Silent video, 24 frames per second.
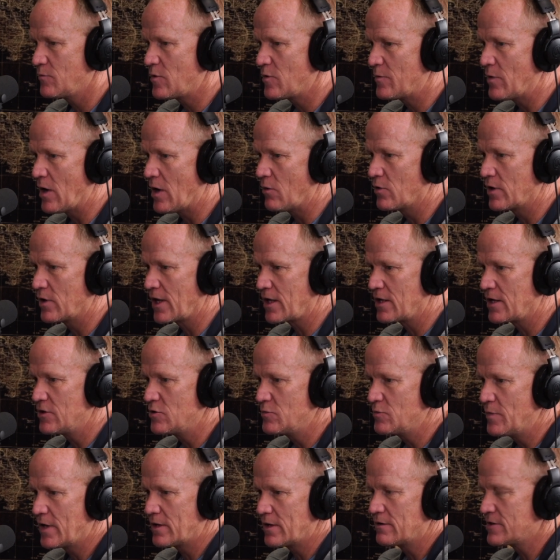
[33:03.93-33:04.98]
me about what I can do
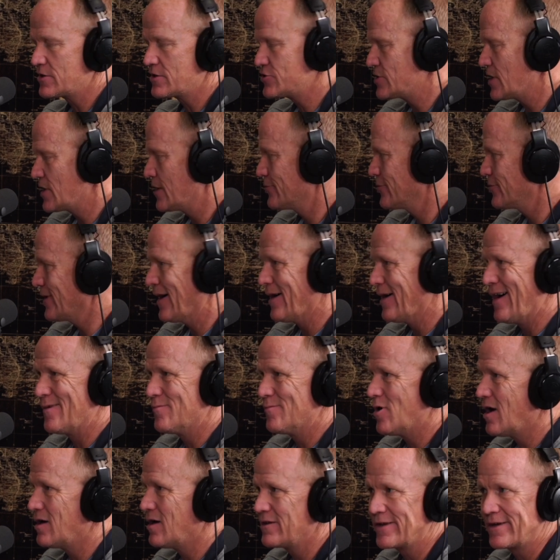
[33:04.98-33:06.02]
better at the chamber, I'm
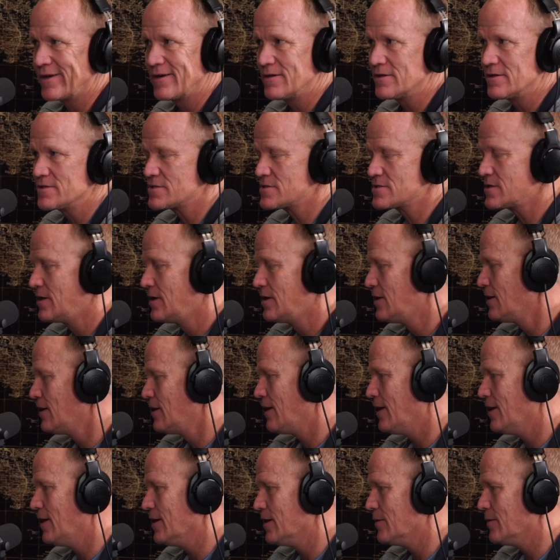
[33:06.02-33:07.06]
all ears.
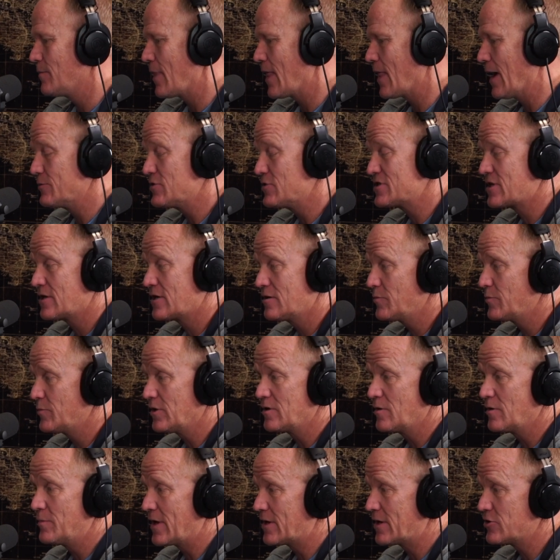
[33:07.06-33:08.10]
I'm just here to build
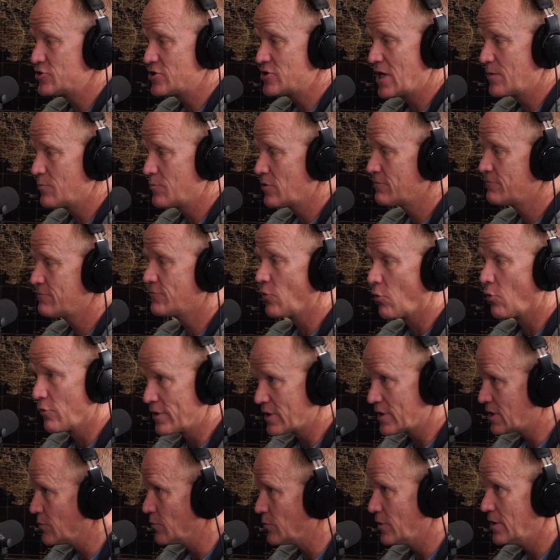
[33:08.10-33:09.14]
a better chamber for the
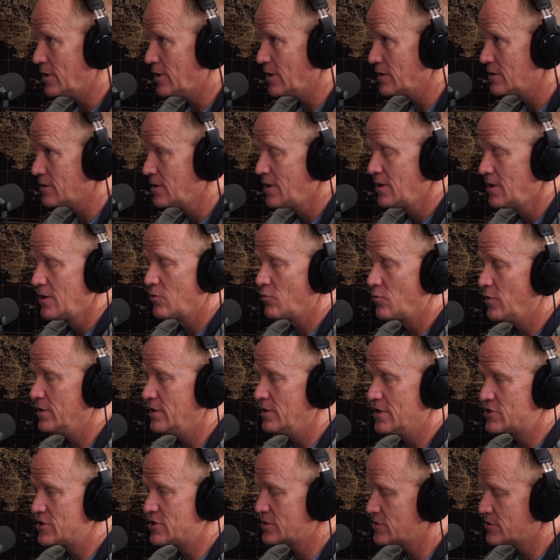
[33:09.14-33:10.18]
community. When
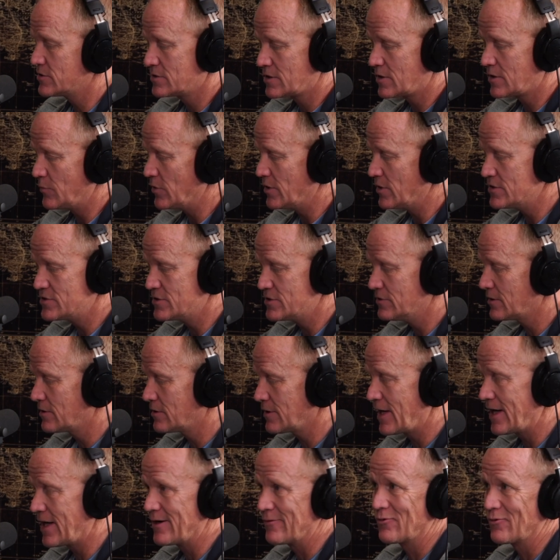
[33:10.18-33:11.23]
the community is doing
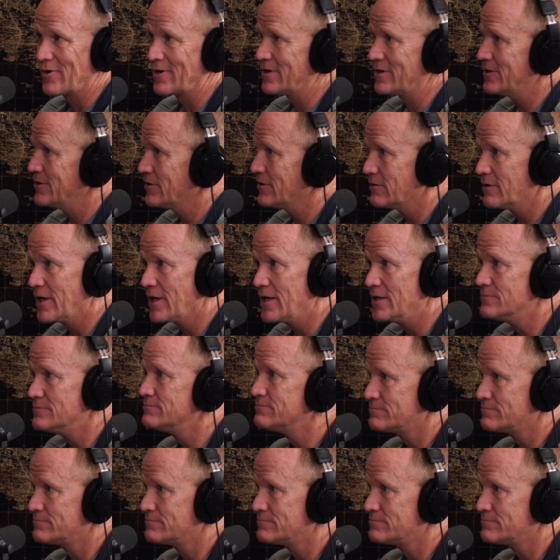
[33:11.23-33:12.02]
great, we're going to do great.